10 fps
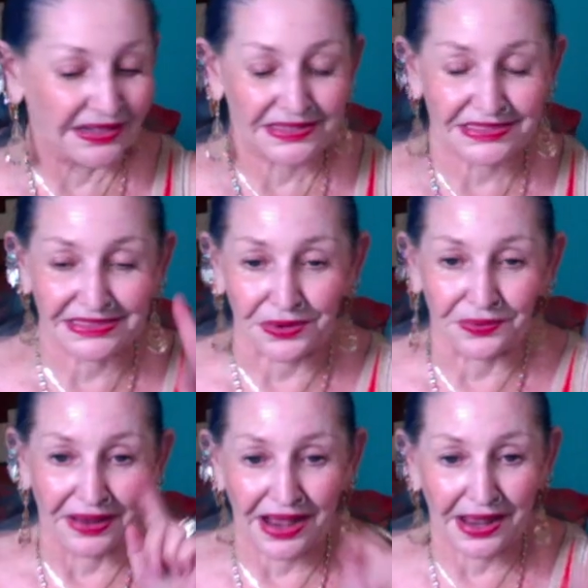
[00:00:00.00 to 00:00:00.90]
So
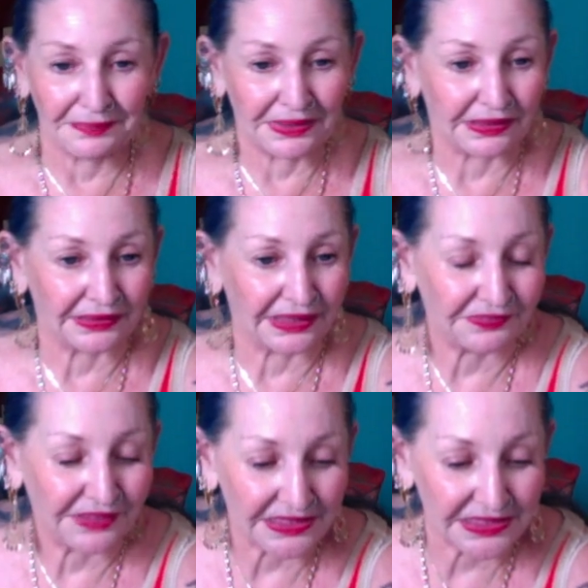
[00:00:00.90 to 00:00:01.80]
I'm going to
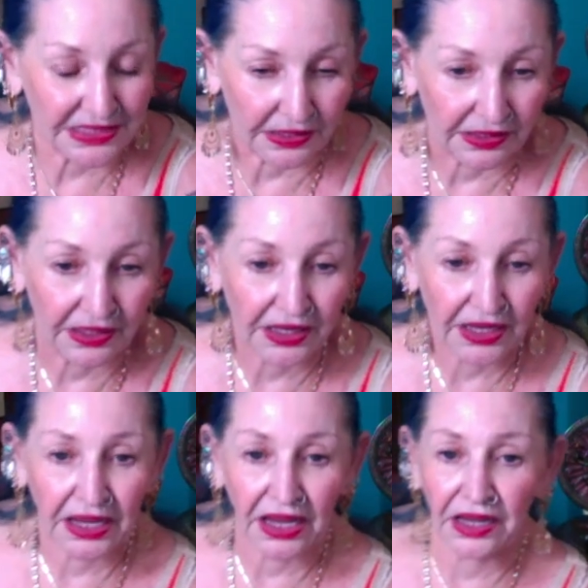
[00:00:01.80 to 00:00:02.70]
leave this here.
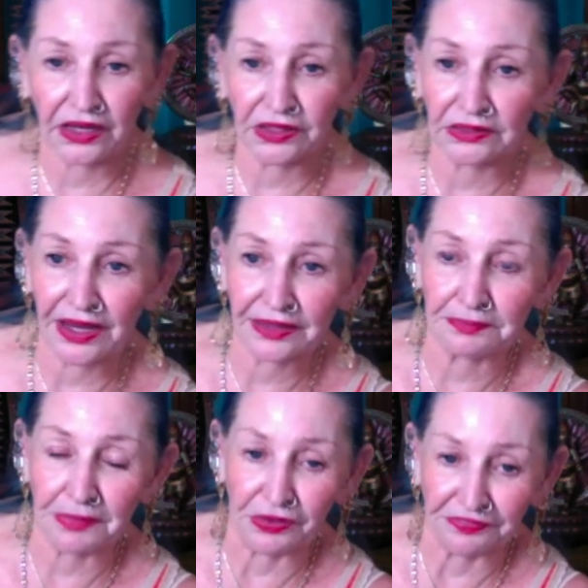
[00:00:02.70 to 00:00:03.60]
Uh, good luck,
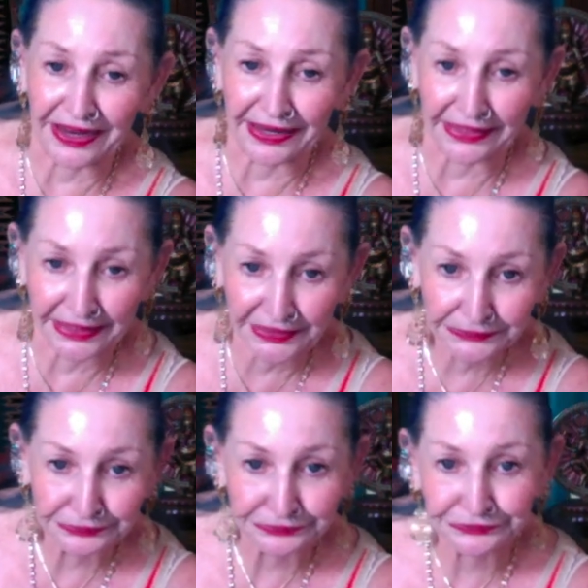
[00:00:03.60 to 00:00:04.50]
Mulvaney.
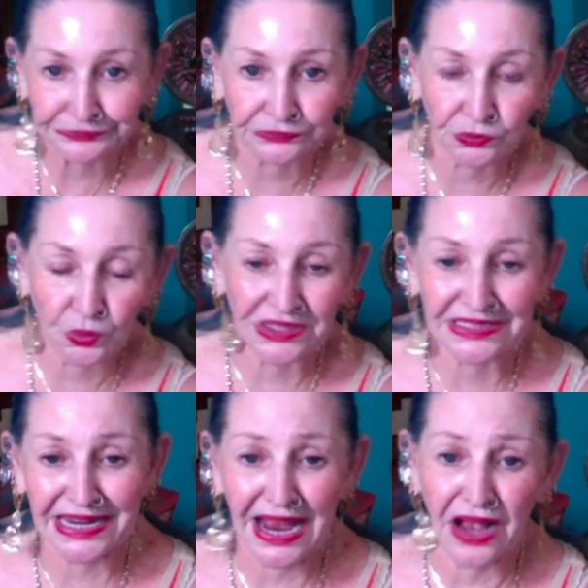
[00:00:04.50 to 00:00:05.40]
We'll
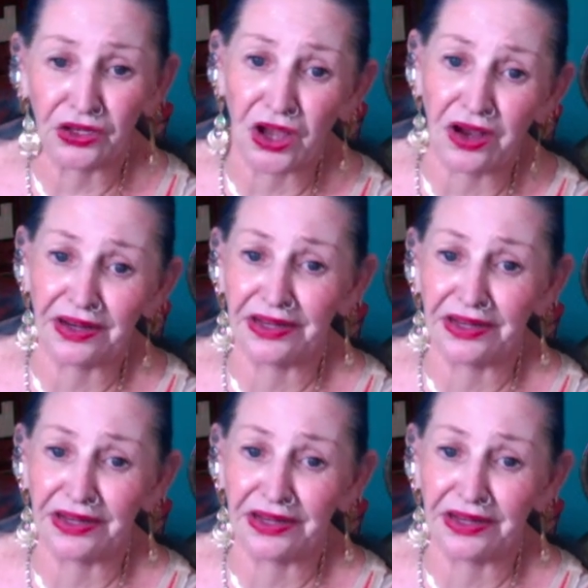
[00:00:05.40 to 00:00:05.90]
see how long